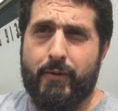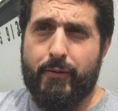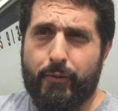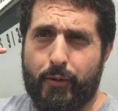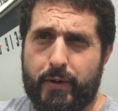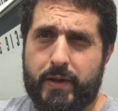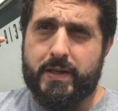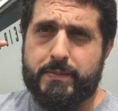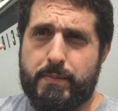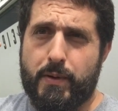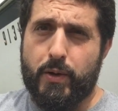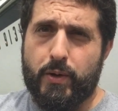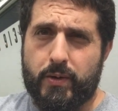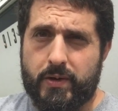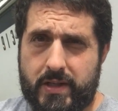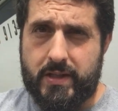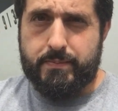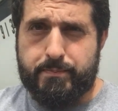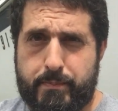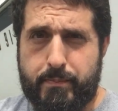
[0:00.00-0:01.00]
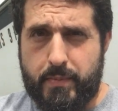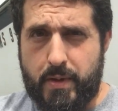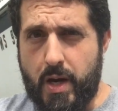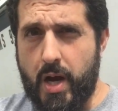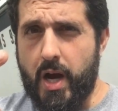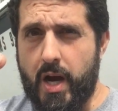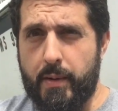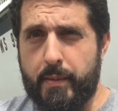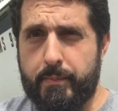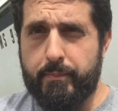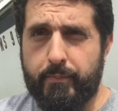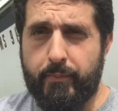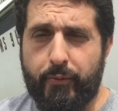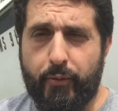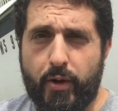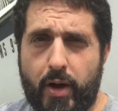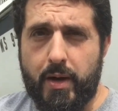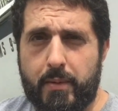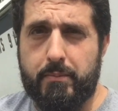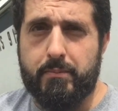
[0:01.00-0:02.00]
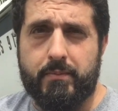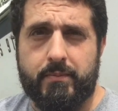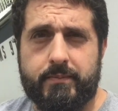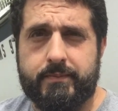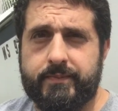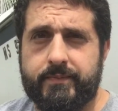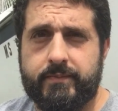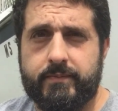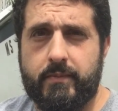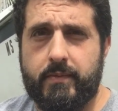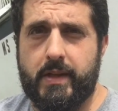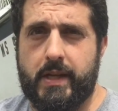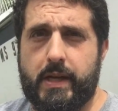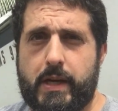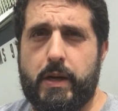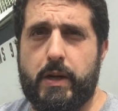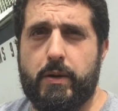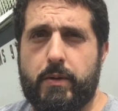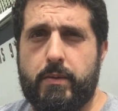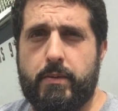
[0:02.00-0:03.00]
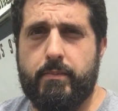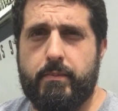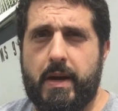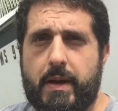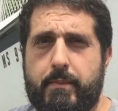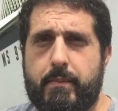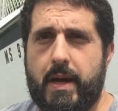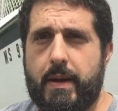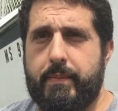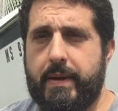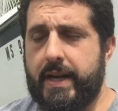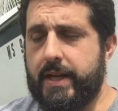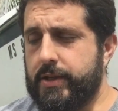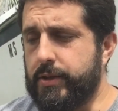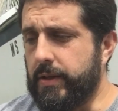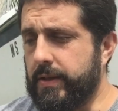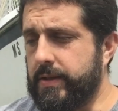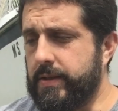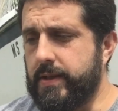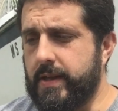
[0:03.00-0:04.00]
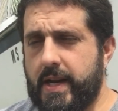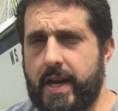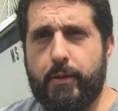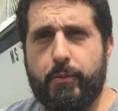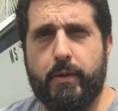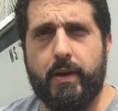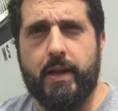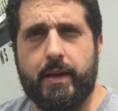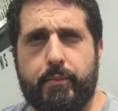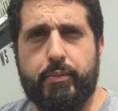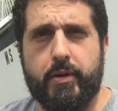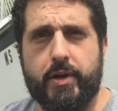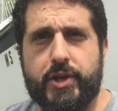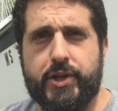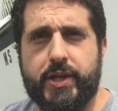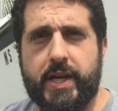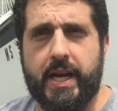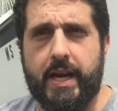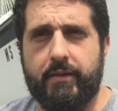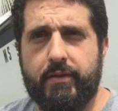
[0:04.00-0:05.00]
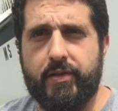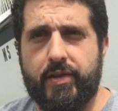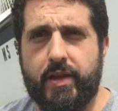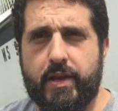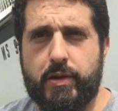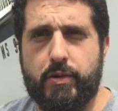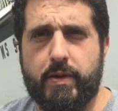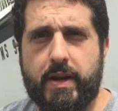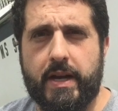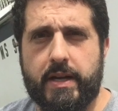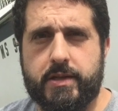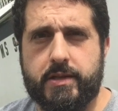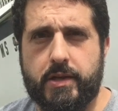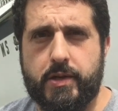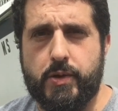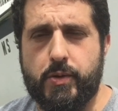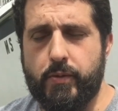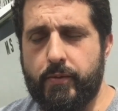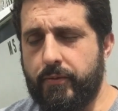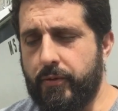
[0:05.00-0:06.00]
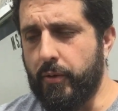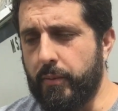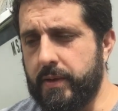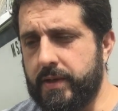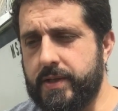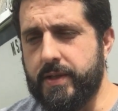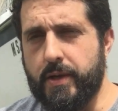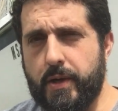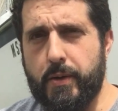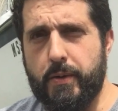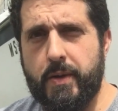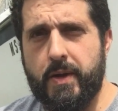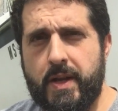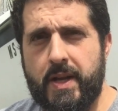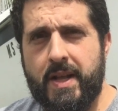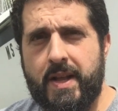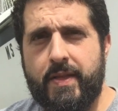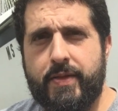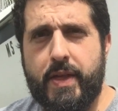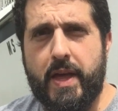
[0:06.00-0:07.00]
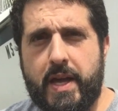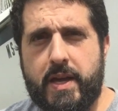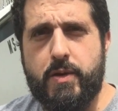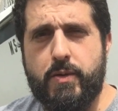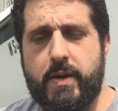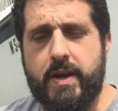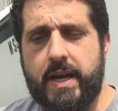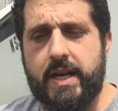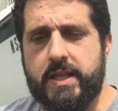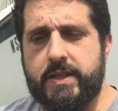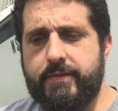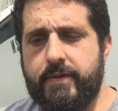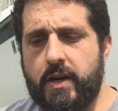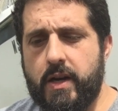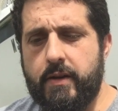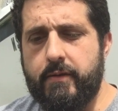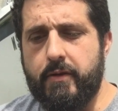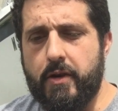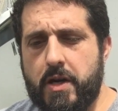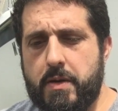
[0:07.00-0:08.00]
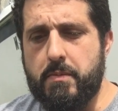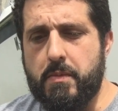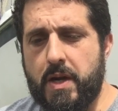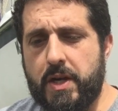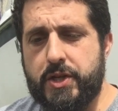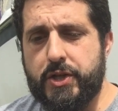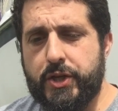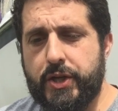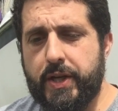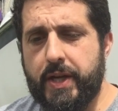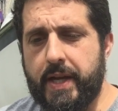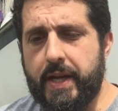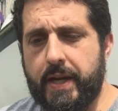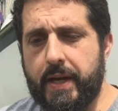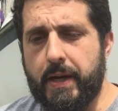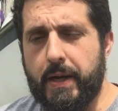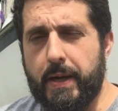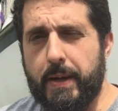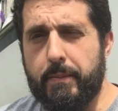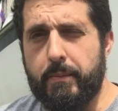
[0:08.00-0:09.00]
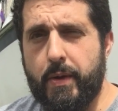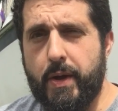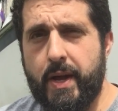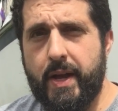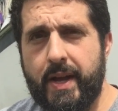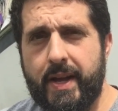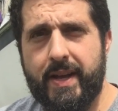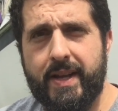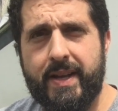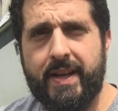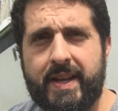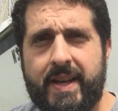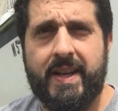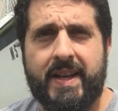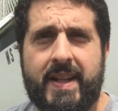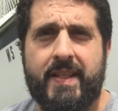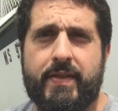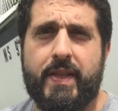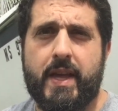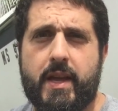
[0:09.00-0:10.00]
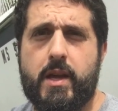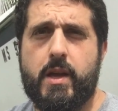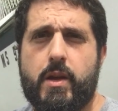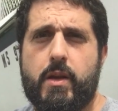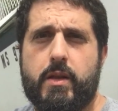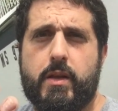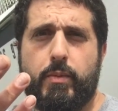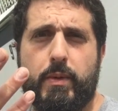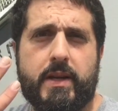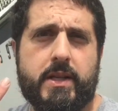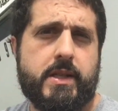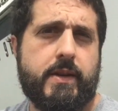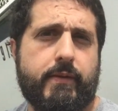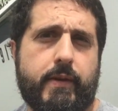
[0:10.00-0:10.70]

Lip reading: for this boat is come from, you know, my patrons, and I really appreciate everything you guys are doing for me. So thank you guys very, very much, and thank you the rest